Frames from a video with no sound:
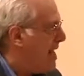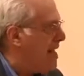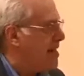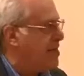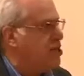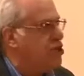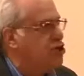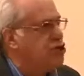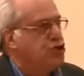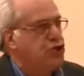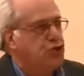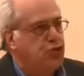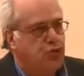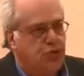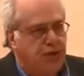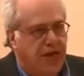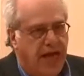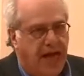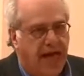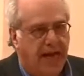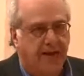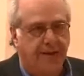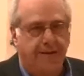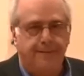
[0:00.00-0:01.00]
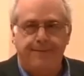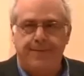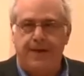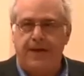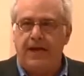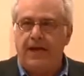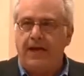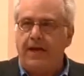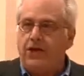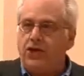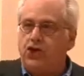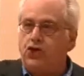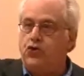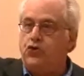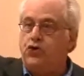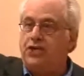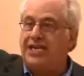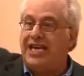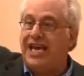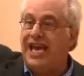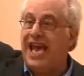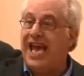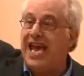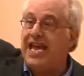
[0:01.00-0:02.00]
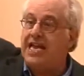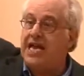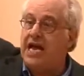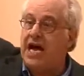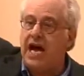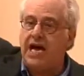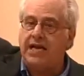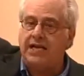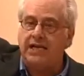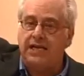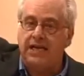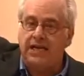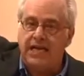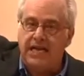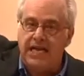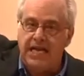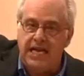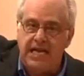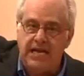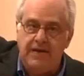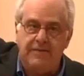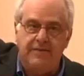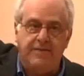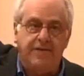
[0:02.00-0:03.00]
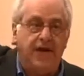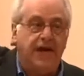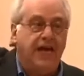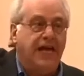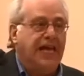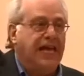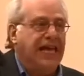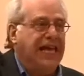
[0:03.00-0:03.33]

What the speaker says: And how do you do that? You cannot leave